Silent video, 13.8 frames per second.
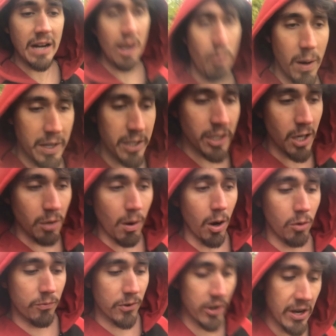I wanted to go
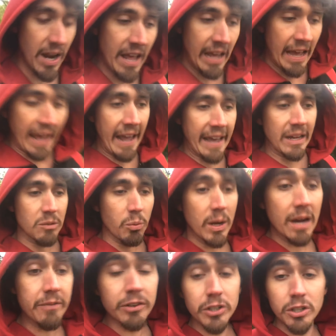over. And
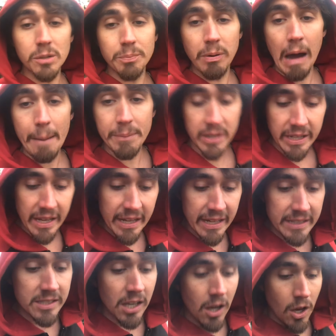whatever your property
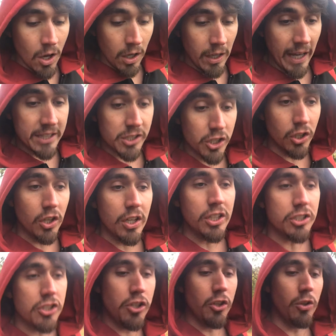is, it's good
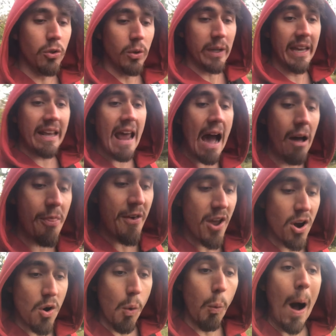to get out there
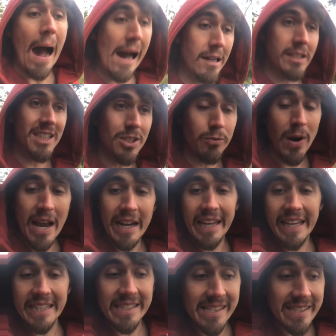while it's raining
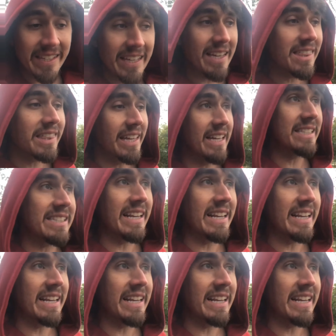and see things in